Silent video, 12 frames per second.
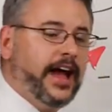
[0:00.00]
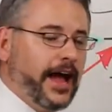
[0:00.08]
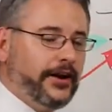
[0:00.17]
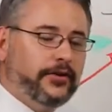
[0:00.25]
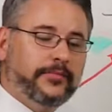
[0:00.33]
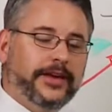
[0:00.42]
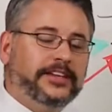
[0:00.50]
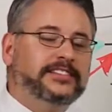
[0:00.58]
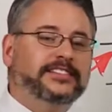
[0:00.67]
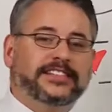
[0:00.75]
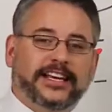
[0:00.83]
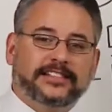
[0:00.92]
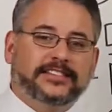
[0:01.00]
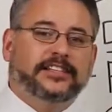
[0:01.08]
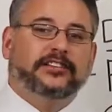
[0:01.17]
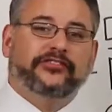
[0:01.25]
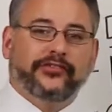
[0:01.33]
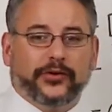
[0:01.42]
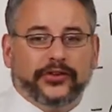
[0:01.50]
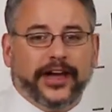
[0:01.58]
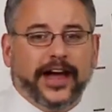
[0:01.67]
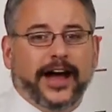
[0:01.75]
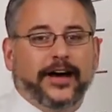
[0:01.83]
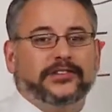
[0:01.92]
I know it makes sense that it's for
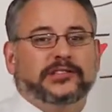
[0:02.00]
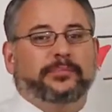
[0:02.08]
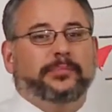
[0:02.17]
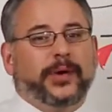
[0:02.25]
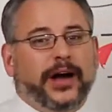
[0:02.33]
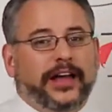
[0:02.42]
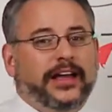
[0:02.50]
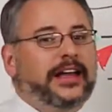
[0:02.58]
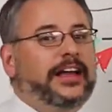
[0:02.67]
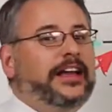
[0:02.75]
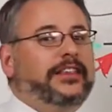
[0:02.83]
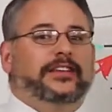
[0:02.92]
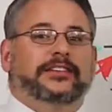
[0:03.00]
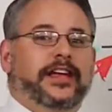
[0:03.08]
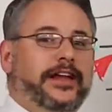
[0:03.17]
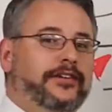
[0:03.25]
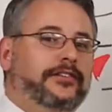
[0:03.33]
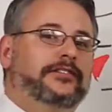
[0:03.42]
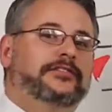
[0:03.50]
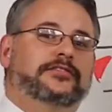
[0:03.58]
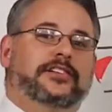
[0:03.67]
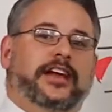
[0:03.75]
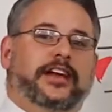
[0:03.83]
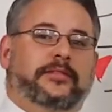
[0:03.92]
the house, but the
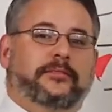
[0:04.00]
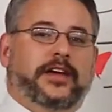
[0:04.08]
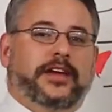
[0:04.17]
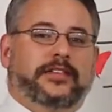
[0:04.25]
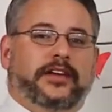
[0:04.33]
lenders and